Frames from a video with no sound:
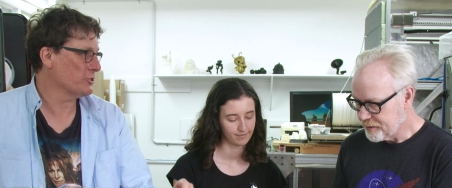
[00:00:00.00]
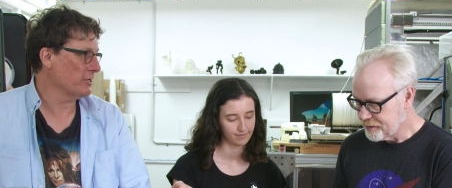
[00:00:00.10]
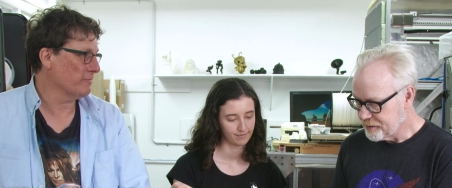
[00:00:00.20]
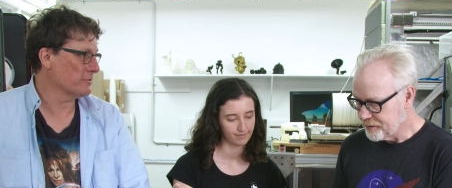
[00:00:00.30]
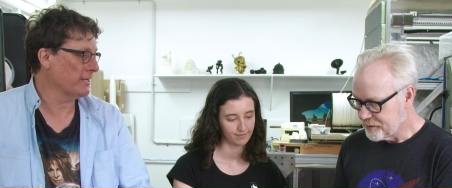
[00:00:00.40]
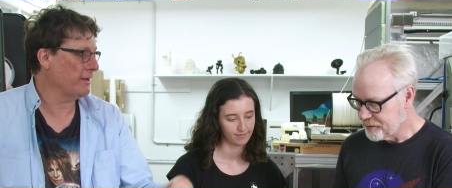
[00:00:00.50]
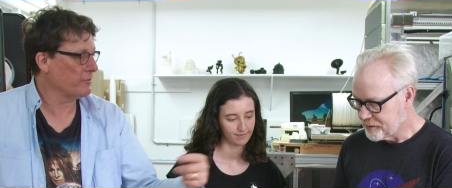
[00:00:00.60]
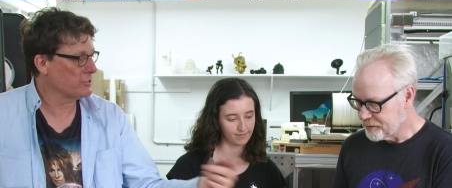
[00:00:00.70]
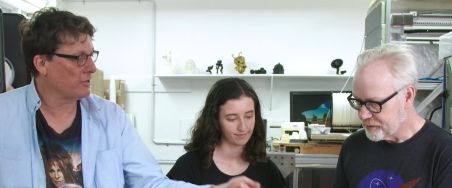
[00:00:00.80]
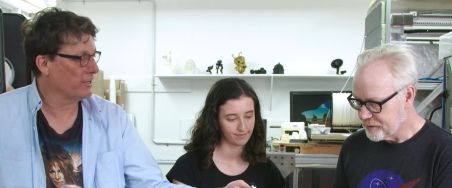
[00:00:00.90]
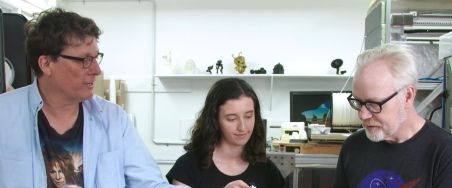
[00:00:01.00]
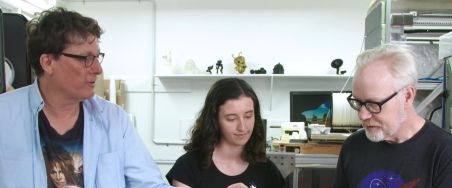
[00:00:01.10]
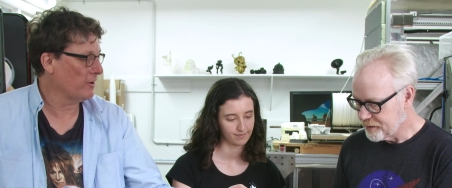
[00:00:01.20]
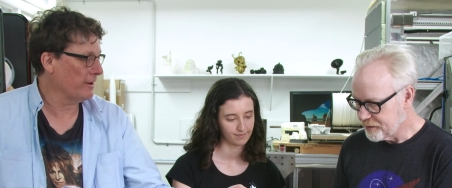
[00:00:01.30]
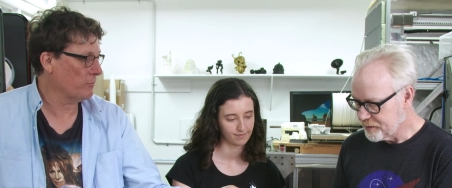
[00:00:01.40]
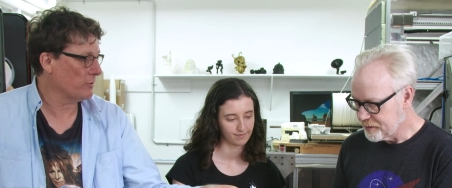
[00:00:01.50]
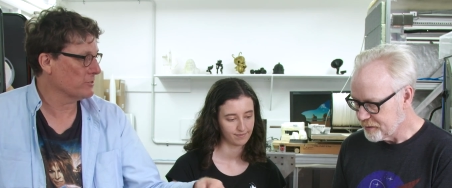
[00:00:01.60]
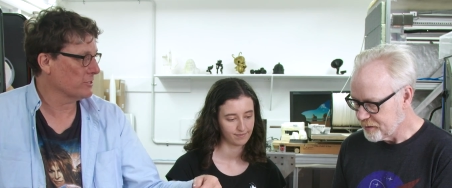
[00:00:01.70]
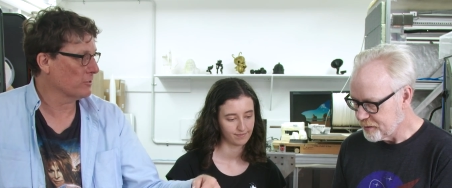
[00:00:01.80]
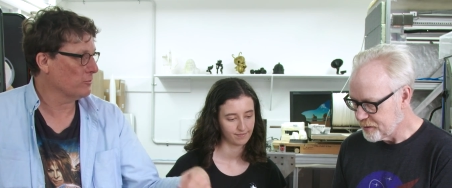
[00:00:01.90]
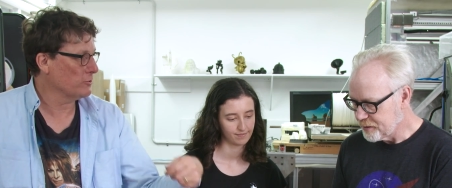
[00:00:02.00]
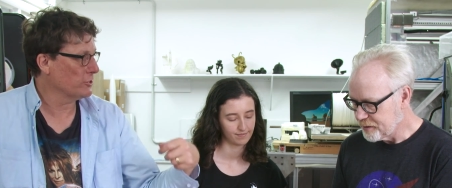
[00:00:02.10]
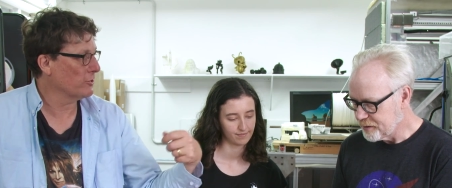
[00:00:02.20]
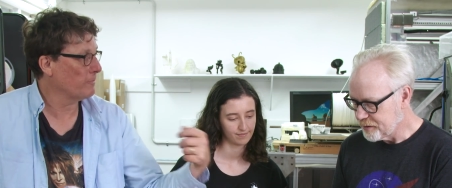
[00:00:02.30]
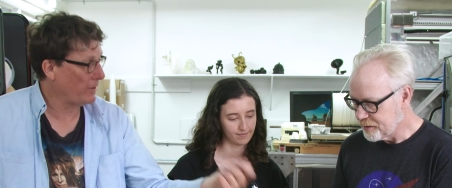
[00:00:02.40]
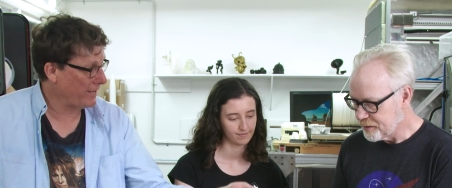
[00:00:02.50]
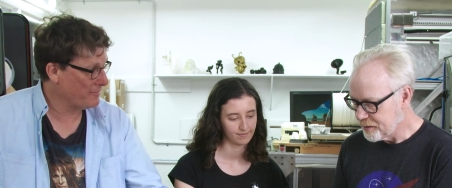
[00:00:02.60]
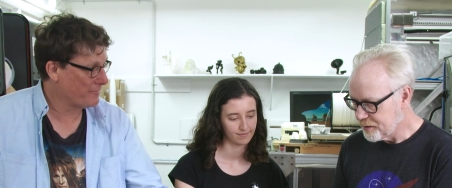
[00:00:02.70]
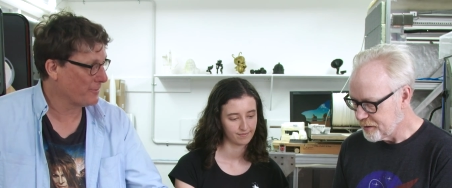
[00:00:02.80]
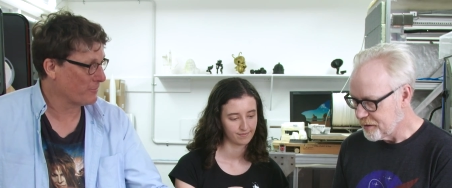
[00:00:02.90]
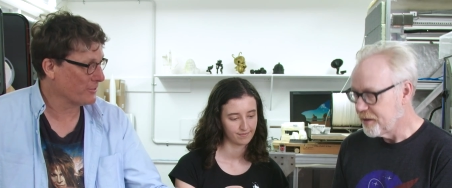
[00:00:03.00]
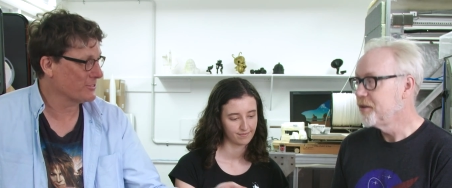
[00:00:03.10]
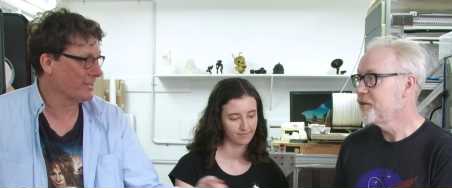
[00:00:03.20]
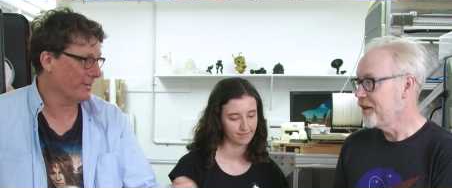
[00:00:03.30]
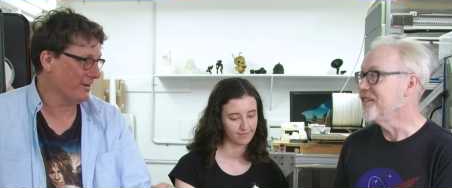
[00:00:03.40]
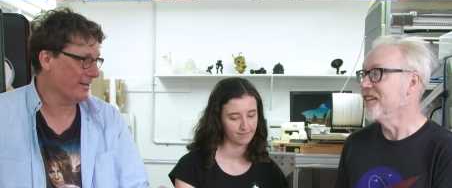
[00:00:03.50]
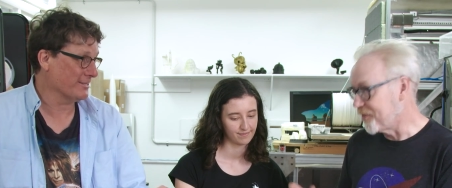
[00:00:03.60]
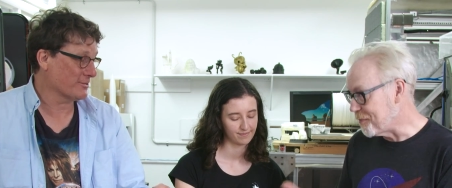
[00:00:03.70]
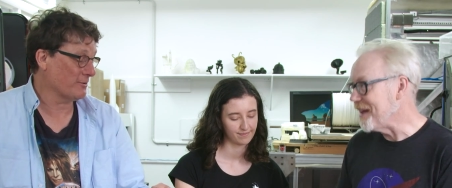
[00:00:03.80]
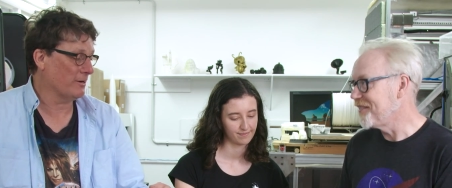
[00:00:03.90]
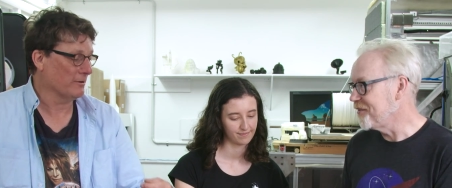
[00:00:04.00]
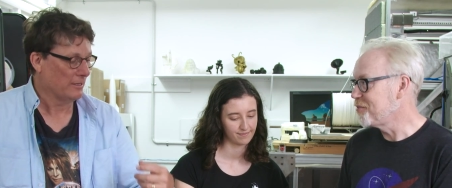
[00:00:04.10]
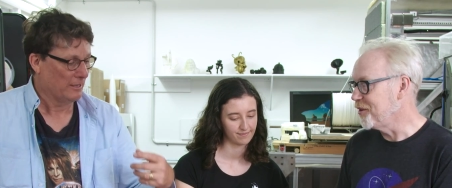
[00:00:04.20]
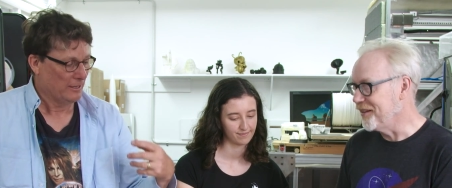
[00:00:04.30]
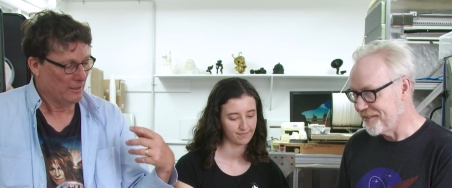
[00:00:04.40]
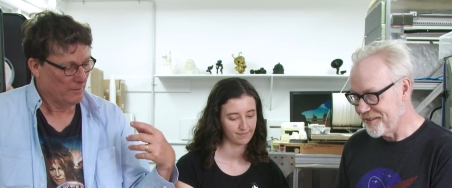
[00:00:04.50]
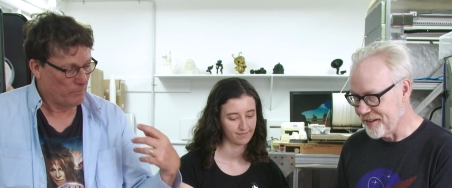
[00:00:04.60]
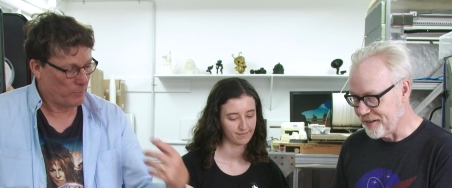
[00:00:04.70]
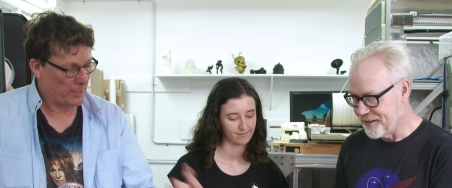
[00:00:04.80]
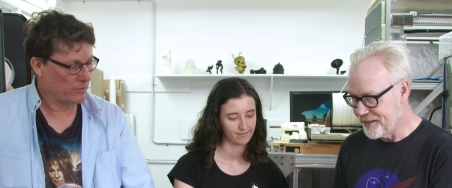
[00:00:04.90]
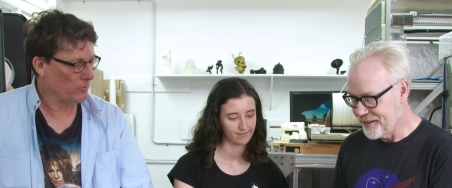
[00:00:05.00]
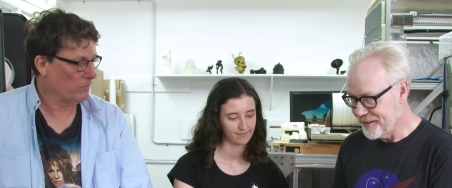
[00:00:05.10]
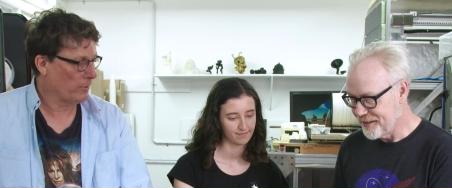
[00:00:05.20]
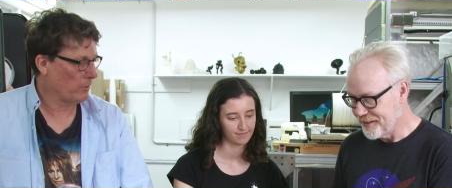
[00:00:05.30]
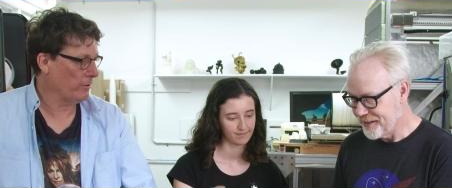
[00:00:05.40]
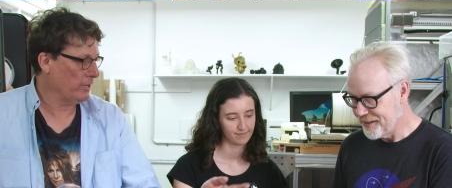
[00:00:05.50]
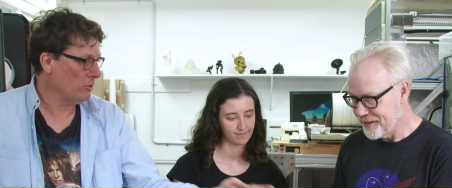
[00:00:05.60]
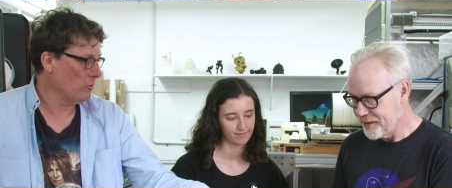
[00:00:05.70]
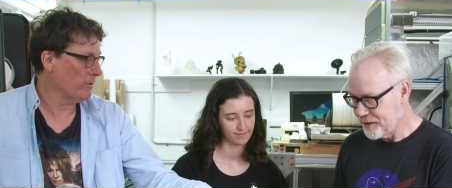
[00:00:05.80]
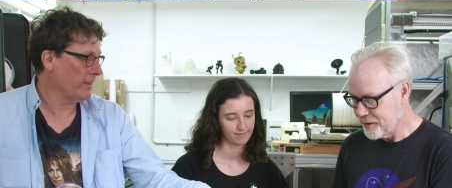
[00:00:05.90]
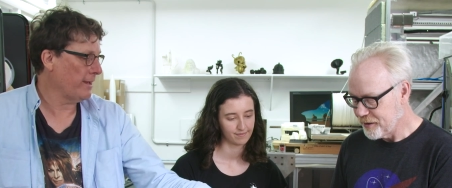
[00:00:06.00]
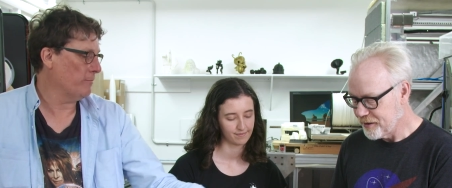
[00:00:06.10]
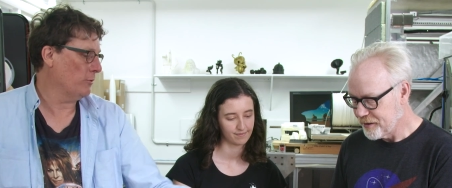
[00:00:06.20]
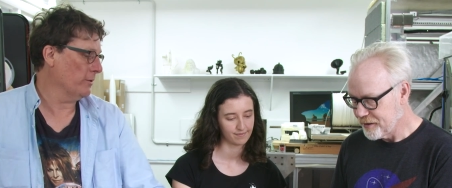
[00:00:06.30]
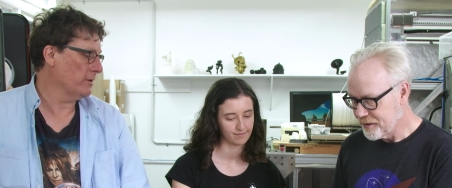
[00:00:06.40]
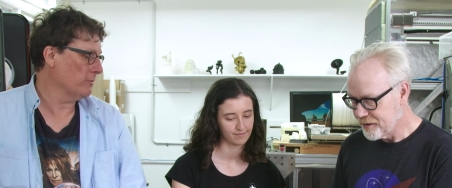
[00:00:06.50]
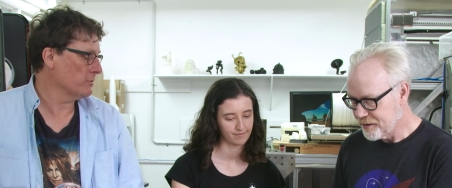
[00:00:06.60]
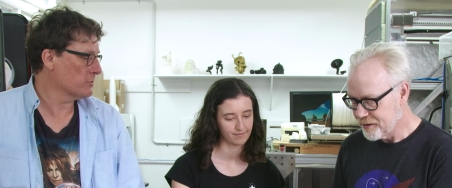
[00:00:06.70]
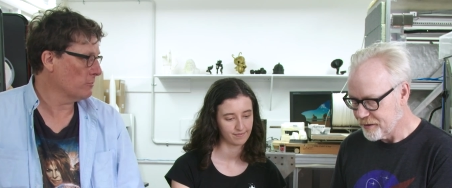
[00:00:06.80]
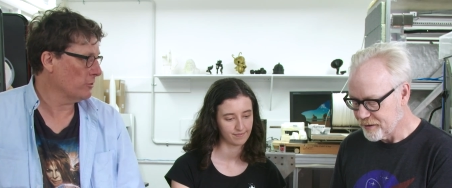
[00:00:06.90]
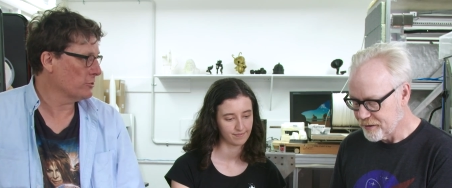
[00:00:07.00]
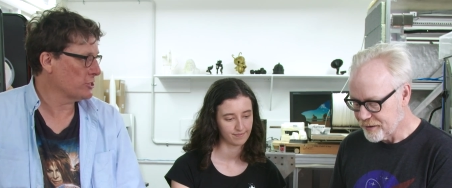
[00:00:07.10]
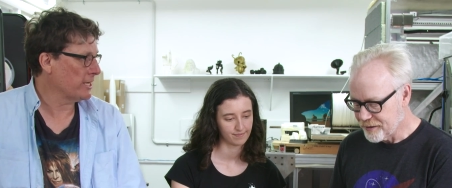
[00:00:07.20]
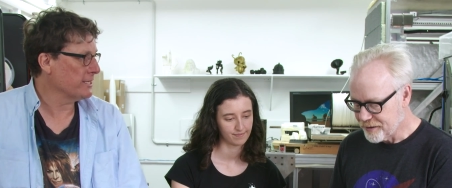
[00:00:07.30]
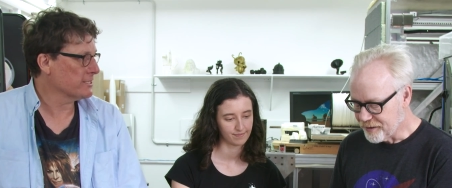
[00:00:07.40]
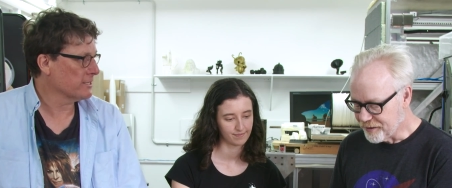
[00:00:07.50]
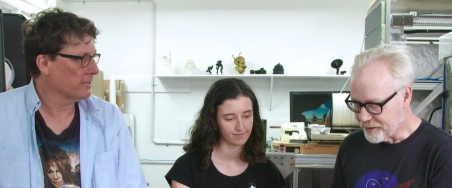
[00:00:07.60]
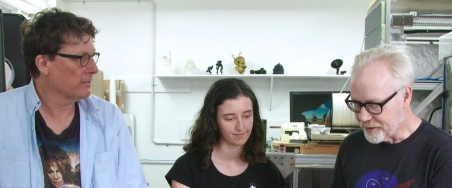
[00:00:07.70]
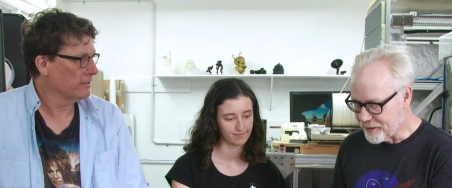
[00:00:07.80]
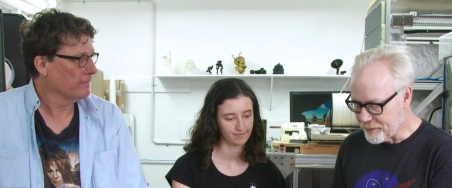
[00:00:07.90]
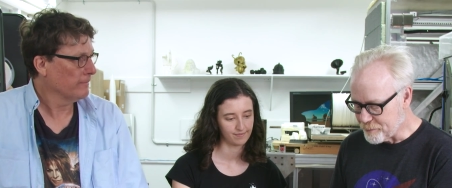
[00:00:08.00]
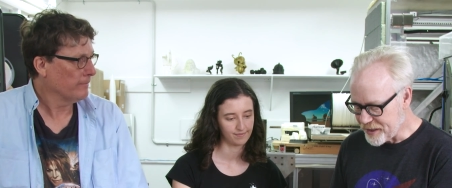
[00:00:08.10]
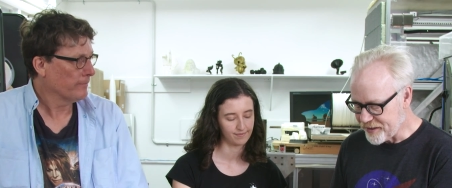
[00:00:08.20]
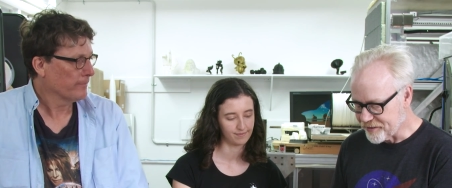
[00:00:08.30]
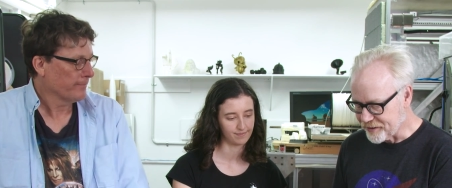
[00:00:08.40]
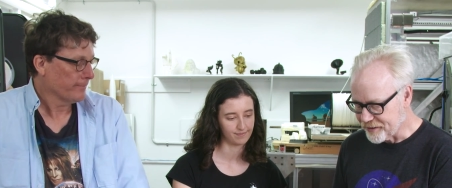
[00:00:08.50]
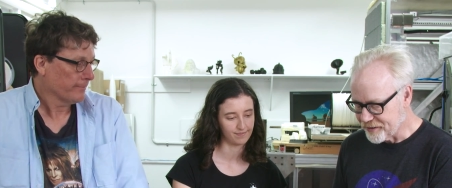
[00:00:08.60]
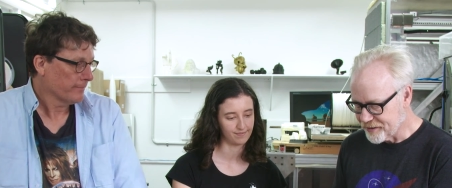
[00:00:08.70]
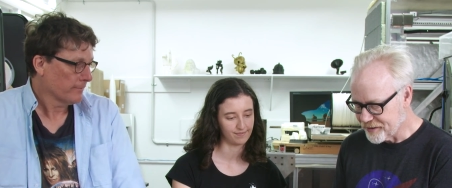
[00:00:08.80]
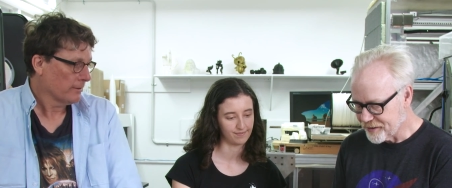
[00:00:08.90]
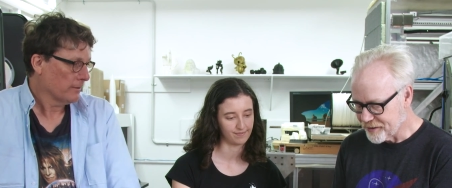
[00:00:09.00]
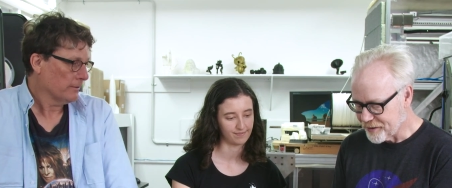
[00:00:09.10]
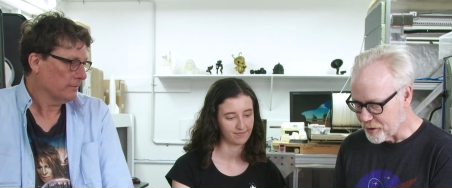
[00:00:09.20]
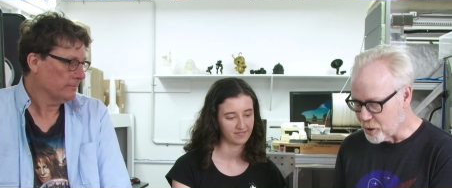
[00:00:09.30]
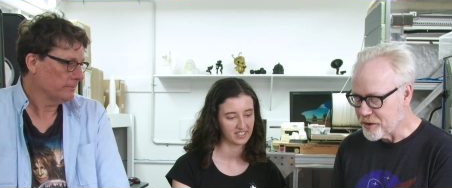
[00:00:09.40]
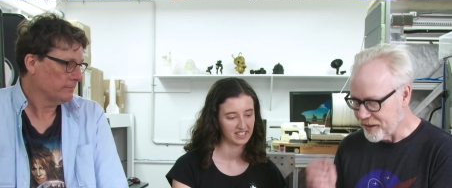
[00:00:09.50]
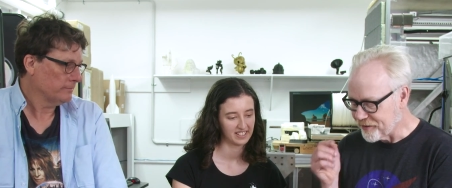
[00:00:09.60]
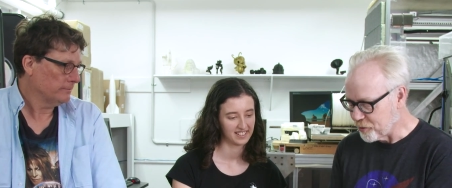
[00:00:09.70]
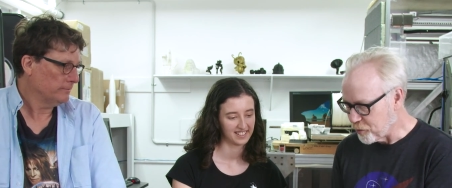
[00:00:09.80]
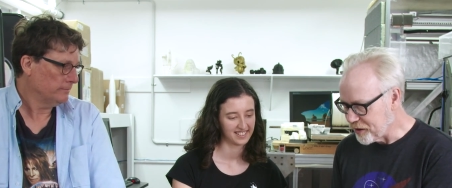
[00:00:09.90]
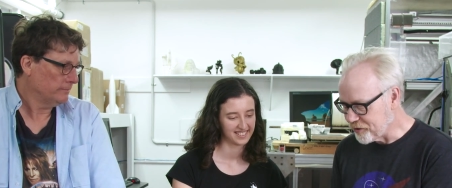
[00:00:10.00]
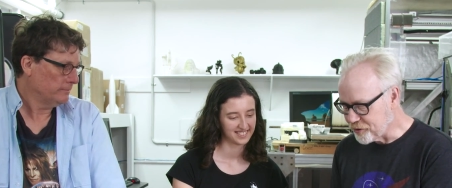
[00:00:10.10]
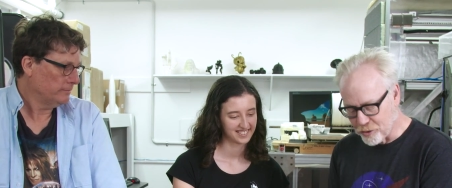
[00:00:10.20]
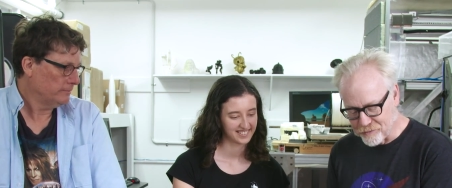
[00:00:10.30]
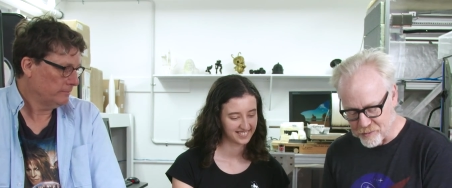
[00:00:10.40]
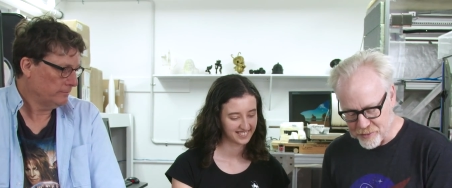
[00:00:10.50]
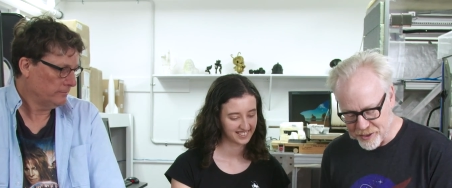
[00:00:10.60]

Speaker 1: shifts. And every time you get an eye printed, of course, you've got to pay for the print of the eye as well. Expensive prints, yeah. But, but we knew at that point it was worth chasing. Amazing.
Speaker 2: Okay, so where'd you go from